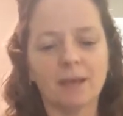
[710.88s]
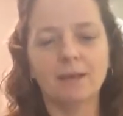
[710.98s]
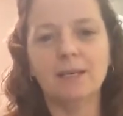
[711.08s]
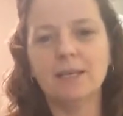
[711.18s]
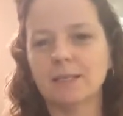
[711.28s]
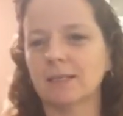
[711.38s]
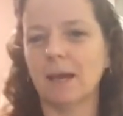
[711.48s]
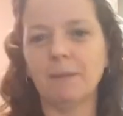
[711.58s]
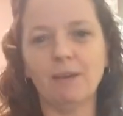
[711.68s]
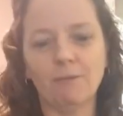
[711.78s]
He has
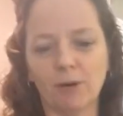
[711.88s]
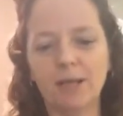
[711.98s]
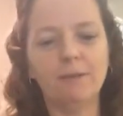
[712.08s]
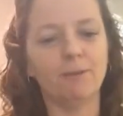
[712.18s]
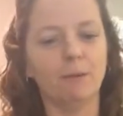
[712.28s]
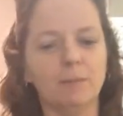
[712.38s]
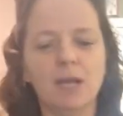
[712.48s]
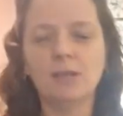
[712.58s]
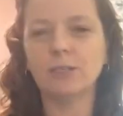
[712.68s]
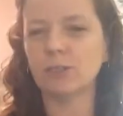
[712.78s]
set me free from
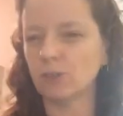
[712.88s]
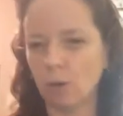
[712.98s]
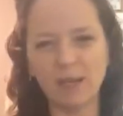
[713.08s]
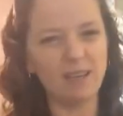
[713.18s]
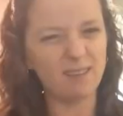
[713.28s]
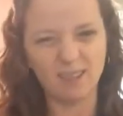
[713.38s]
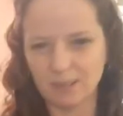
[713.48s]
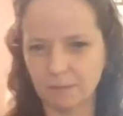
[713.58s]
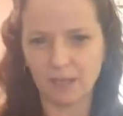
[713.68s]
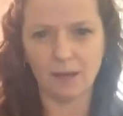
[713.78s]
so many things
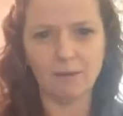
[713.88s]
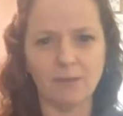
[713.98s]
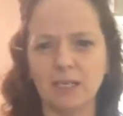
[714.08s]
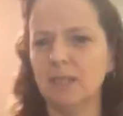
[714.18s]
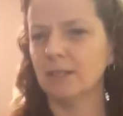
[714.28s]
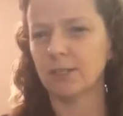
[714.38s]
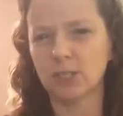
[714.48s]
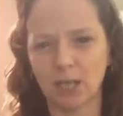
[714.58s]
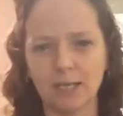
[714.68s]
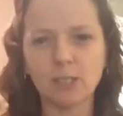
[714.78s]
in my life, and He has
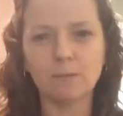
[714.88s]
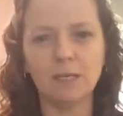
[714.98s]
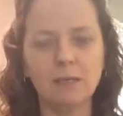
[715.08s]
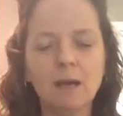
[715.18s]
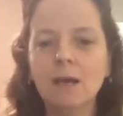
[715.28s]
changed me